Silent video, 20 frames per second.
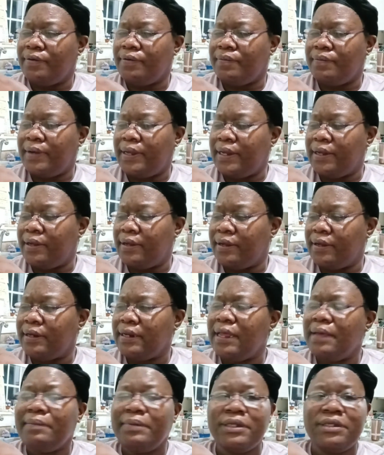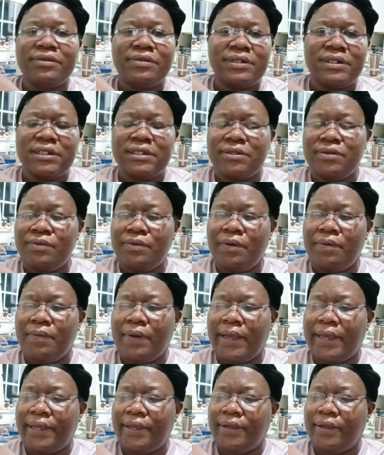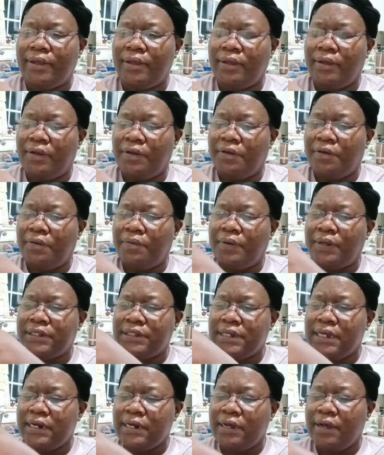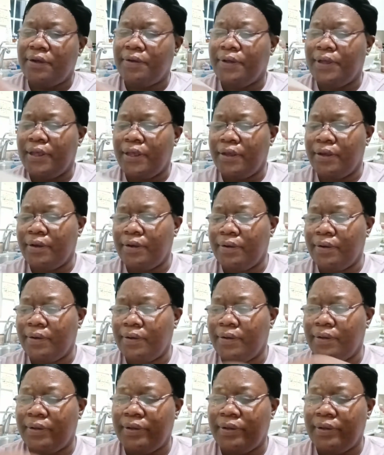Wait, let me do it right. What's going to go here?